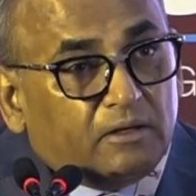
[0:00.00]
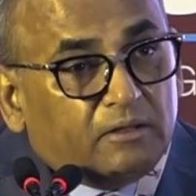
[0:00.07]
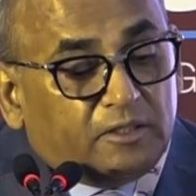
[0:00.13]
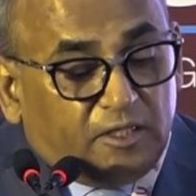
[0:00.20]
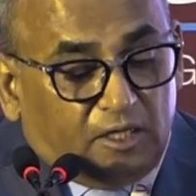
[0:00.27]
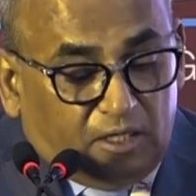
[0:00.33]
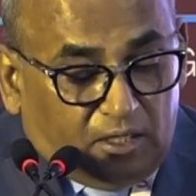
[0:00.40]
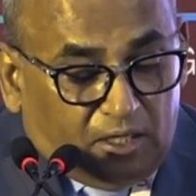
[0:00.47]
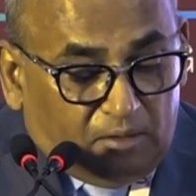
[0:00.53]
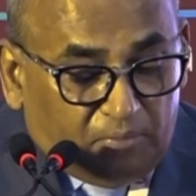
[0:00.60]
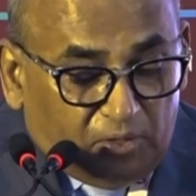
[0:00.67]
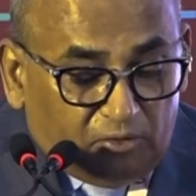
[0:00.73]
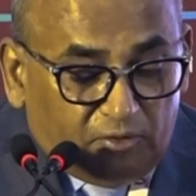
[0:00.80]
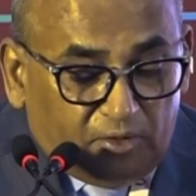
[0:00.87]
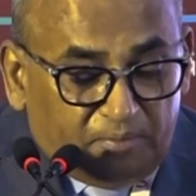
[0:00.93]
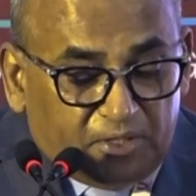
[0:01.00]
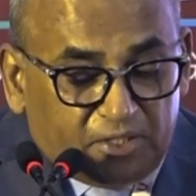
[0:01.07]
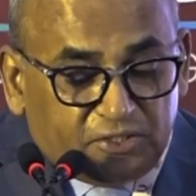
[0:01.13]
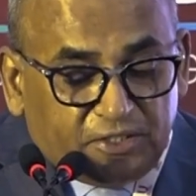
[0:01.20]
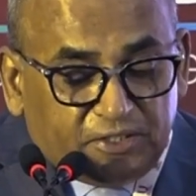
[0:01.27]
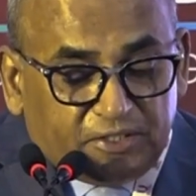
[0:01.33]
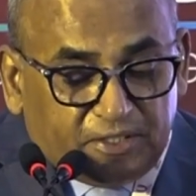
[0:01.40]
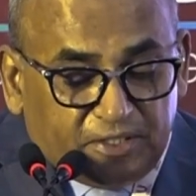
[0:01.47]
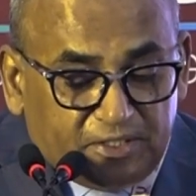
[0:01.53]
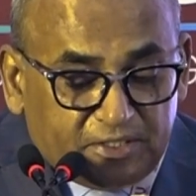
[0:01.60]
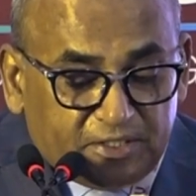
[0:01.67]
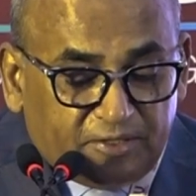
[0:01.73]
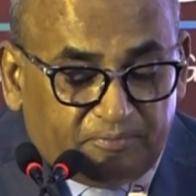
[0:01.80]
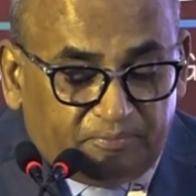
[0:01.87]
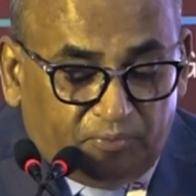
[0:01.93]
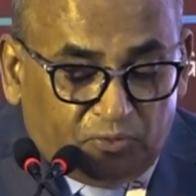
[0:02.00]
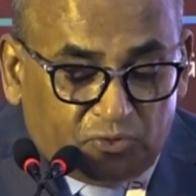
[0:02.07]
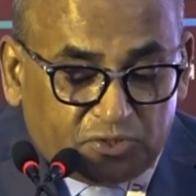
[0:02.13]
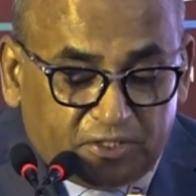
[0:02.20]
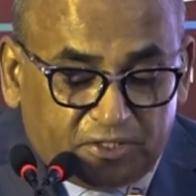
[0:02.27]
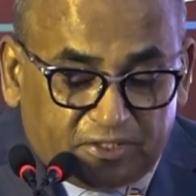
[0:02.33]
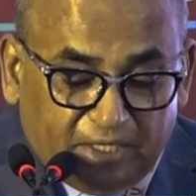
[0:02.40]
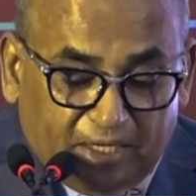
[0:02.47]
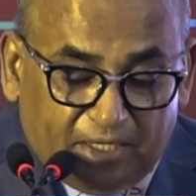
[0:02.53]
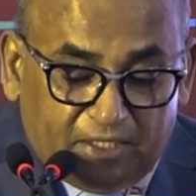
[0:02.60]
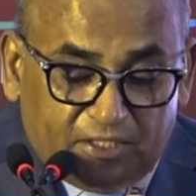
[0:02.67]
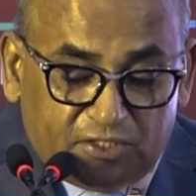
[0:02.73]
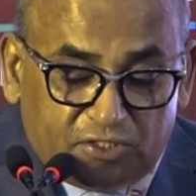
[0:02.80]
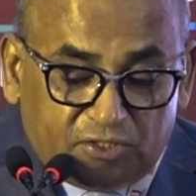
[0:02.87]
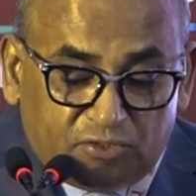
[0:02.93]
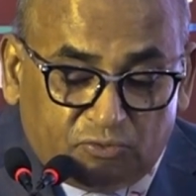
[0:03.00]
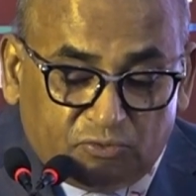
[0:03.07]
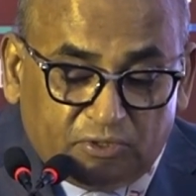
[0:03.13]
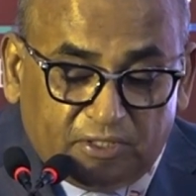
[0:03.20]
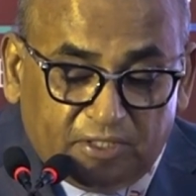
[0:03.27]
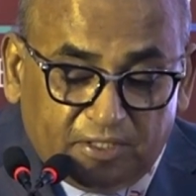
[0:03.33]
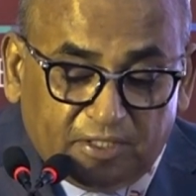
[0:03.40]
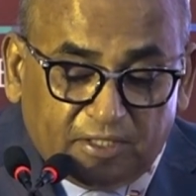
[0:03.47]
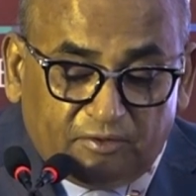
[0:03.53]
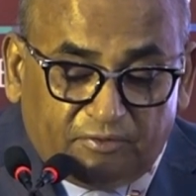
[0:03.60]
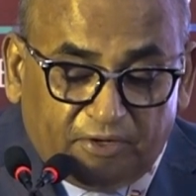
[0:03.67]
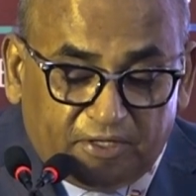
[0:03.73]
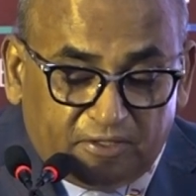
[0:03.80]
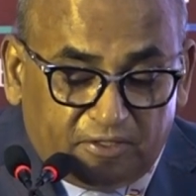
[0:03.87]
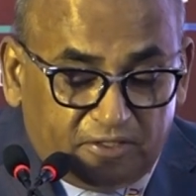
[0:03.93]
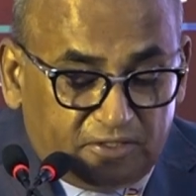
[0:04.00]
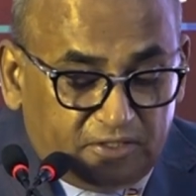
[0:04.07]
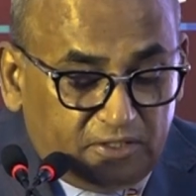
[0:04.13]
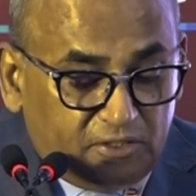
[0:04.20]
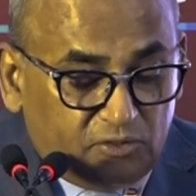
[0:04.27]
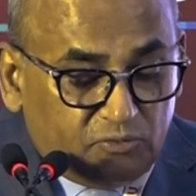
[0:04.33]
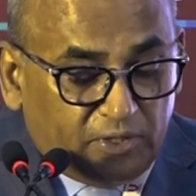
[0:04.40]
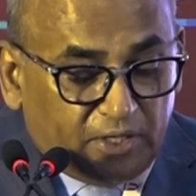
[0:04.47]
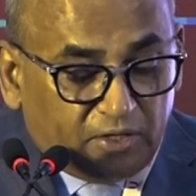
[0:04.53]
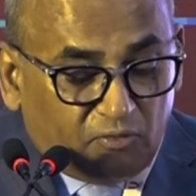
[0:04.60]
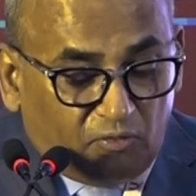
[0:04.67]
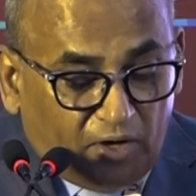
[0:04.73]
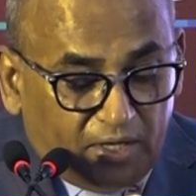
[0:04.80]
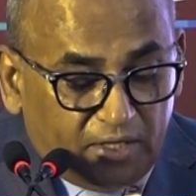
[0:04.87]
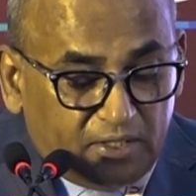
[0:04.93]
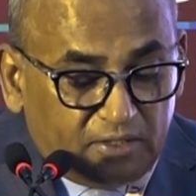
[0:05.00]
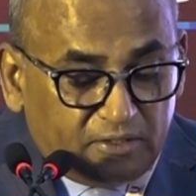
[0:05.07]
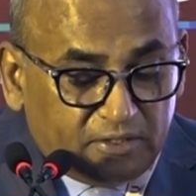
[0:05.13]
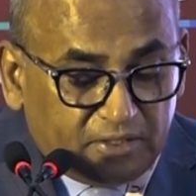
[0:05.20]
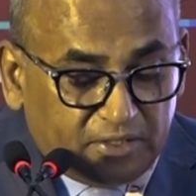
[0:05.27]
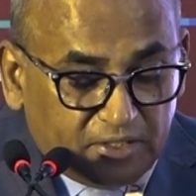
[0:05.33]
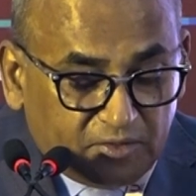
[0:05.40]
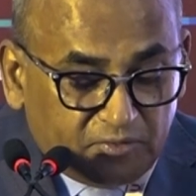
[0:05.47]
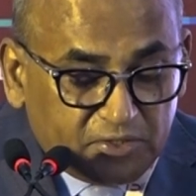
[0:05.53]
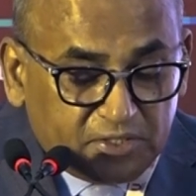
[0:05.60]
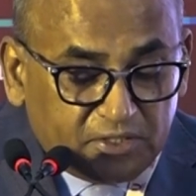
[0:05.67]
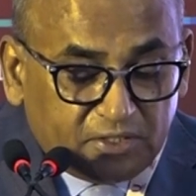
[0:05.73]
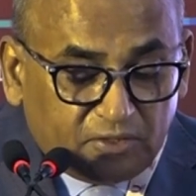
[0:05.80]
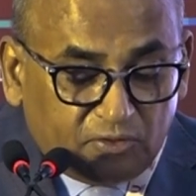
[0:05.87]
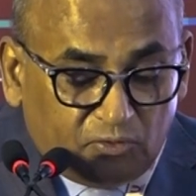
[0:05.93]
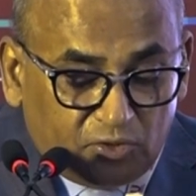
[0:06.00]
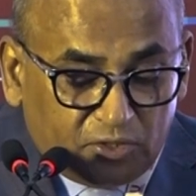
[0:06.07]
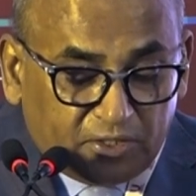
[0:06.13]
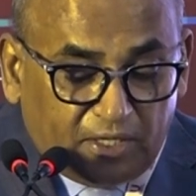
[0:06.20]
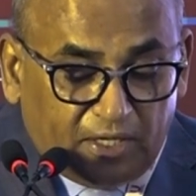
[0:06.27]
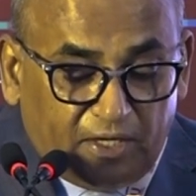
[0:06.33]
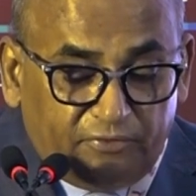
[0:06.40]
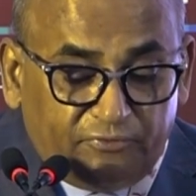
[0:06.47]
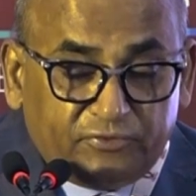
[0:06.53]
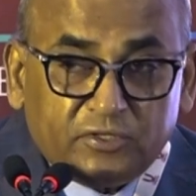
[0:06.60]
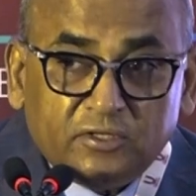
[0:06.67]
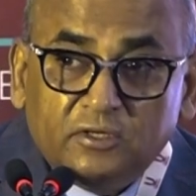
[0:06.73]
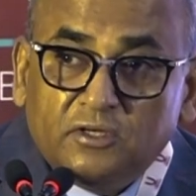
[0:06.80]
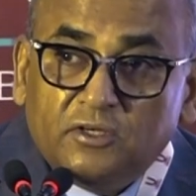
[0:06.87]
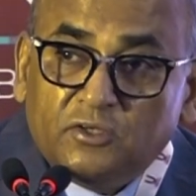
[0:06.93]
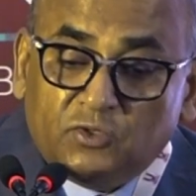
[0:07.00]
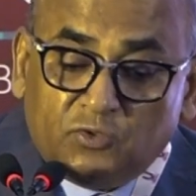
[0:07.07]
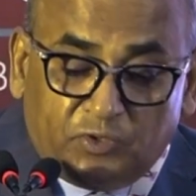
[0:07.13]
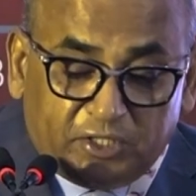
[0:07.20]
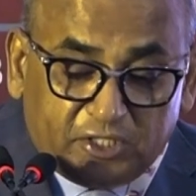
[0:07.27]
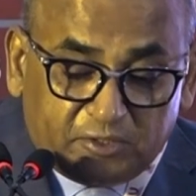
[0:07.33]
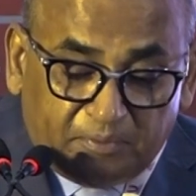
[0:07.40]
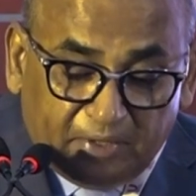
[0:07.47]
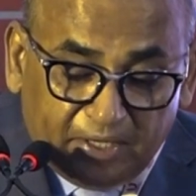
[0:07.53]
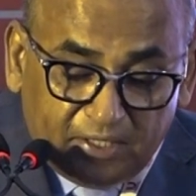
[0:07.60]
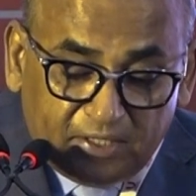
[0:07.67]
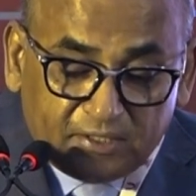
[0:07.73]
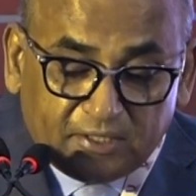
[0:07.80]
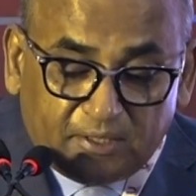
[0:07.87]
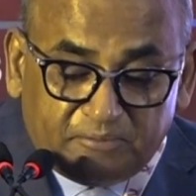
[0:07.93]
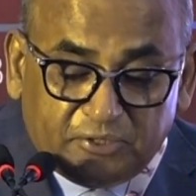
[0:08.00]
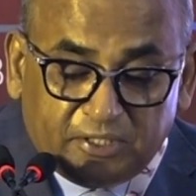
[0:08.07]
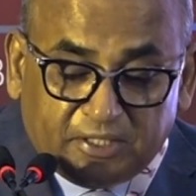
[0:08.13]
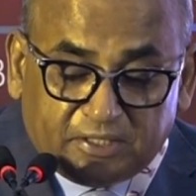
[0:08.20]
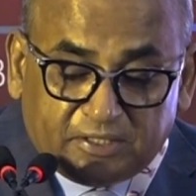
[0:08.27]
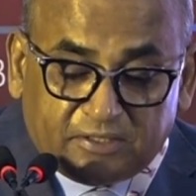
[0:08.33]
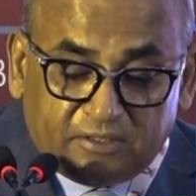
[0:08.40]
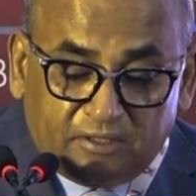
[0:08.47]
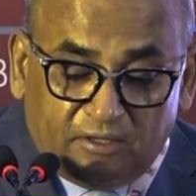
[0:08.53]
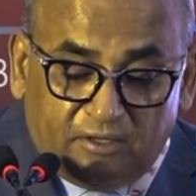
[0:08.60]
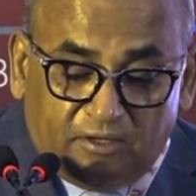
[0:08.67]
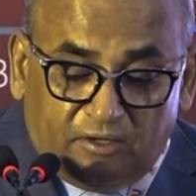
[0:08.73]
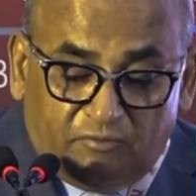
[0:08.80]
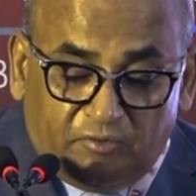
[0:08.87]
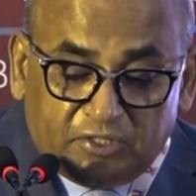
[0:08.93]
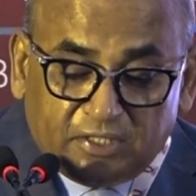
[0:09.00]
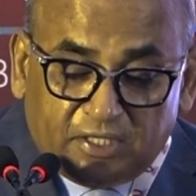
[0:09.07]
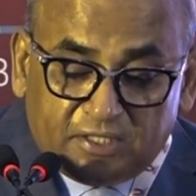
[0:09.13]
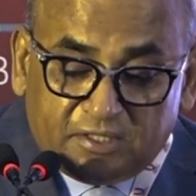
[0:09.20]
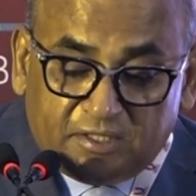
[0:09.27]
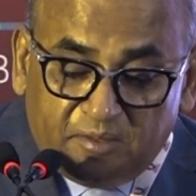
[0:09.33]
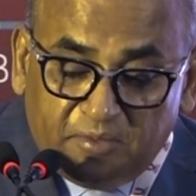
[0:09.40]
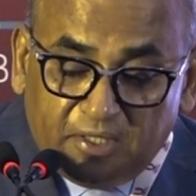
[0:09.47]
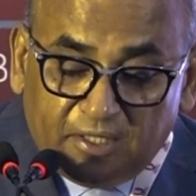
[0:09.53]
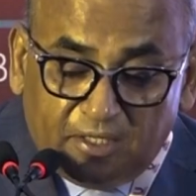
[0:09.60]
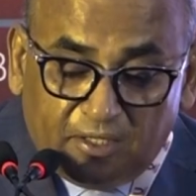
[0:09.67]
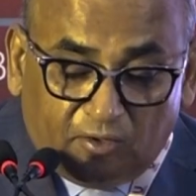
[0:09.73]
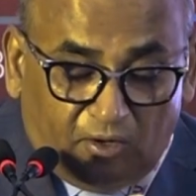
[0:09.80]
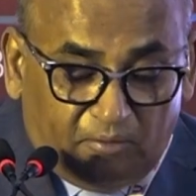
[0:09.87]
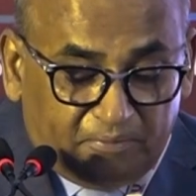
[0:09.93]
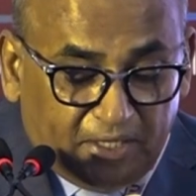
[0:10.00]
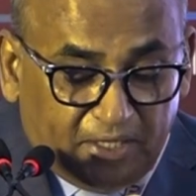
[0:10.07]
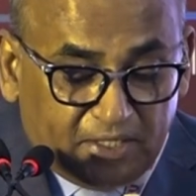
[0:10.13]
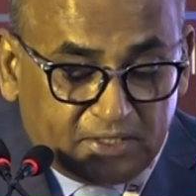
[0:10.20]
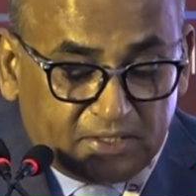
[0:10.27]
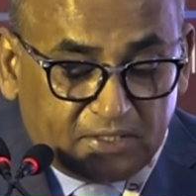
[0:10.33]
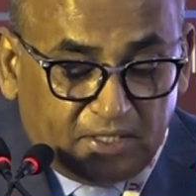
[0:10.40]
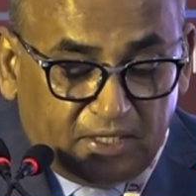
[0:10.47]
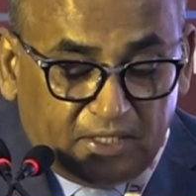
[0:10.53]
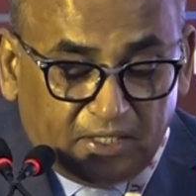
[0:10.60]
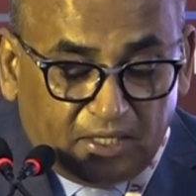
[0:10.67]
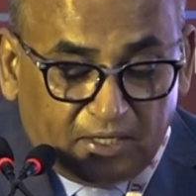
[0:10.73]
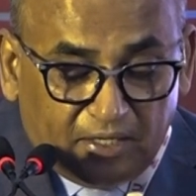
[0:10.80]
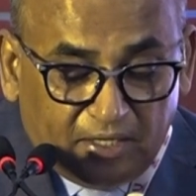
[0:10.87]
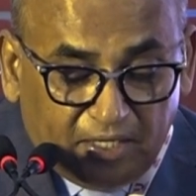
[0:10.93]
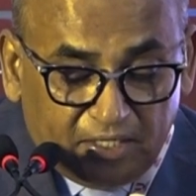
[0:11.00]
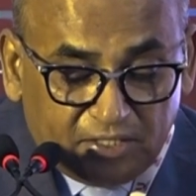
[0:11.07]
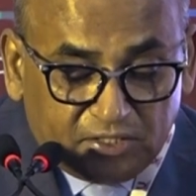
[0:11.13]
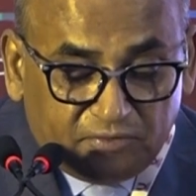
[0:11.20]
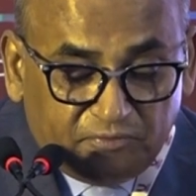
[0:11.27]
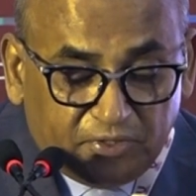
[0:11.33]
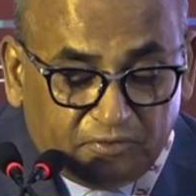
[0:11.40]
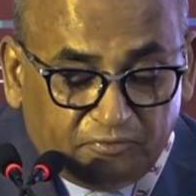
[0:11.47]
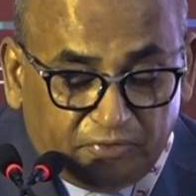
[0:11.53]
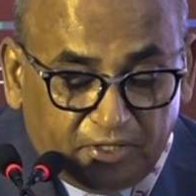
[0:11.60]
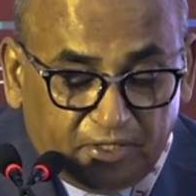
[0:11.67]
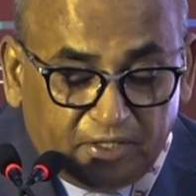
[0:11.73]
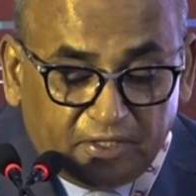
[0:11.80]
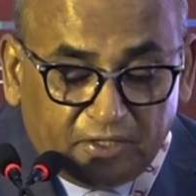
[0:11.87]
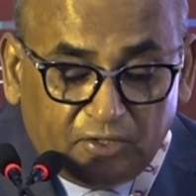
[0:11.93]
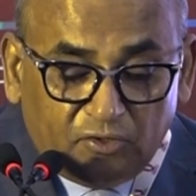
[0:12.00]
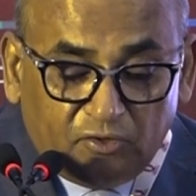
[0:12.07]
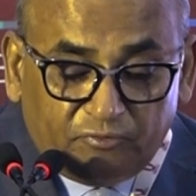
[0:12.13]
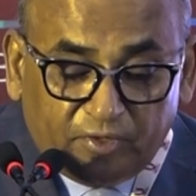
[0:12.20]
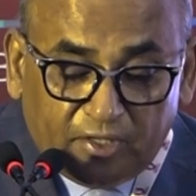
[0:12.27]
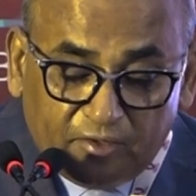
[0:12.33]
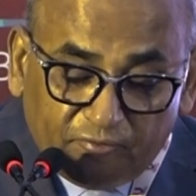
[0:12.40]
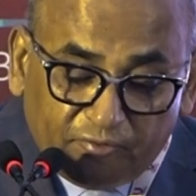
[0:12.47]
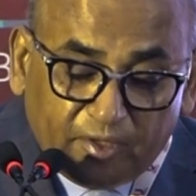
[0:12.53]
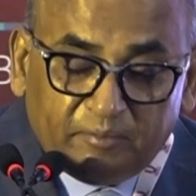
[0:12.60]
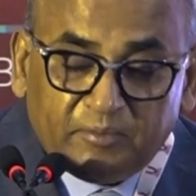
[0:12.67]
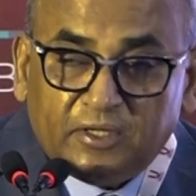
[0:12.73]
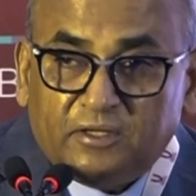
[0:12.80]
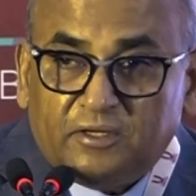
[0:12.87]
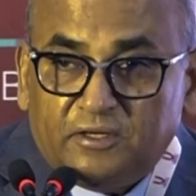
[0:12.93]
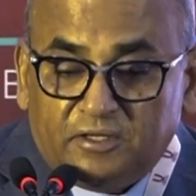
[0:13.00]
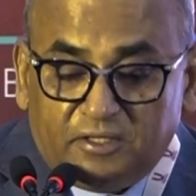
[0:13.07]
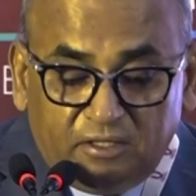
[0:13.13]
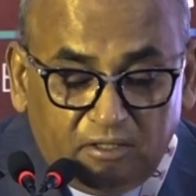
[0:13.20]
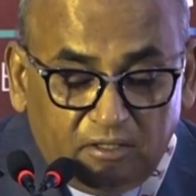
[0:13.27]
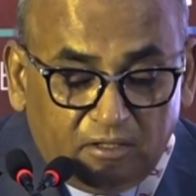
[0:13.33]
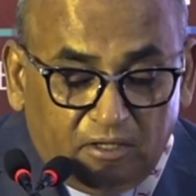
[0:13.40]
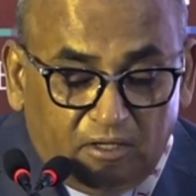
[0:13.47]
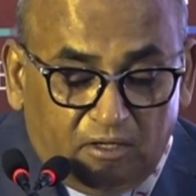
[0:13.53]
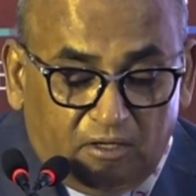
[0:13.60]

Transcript: The above emerging trends have posed a challenge to the legal fraternity to acquire the requisite courtcraft to explain subjects which are seemingly complex and are laced with fair degree of unfamiliarity